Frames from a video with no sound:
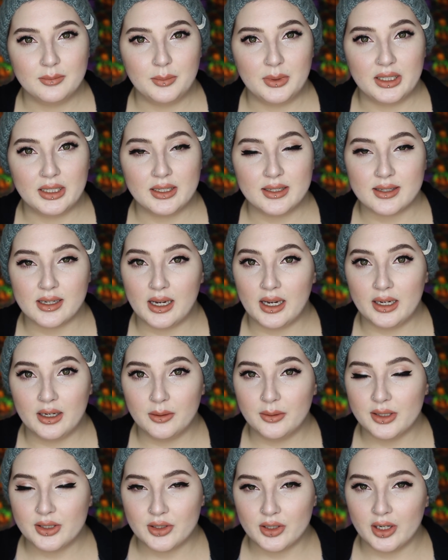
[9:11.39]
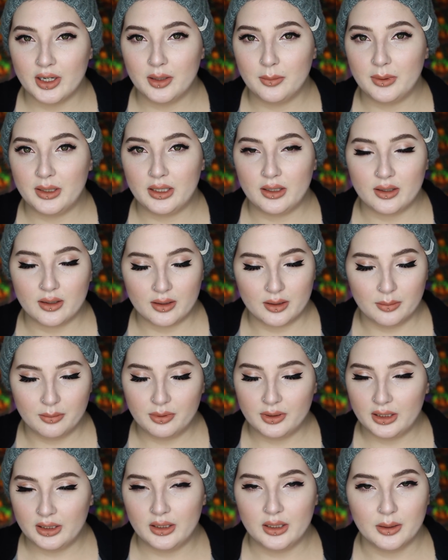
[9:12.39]
because I always try to be
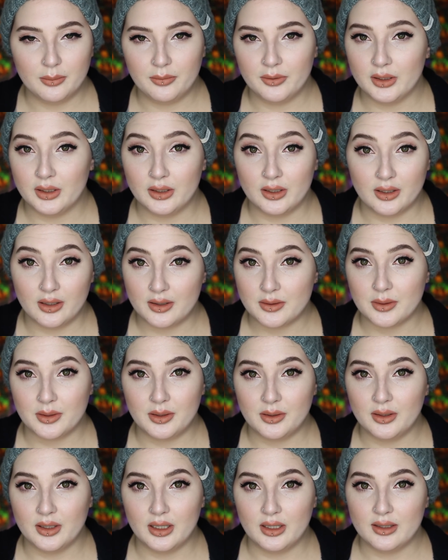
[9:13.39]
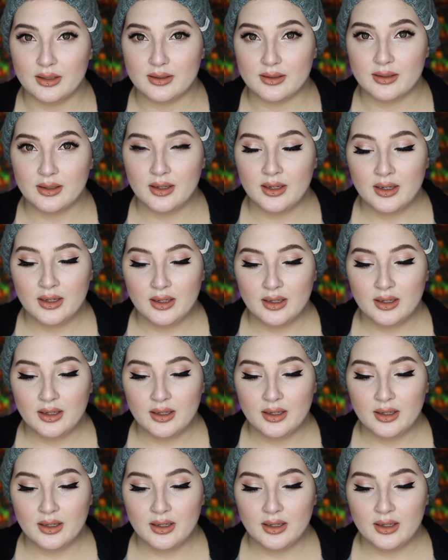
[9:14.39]
completely upfront and honest with you guys,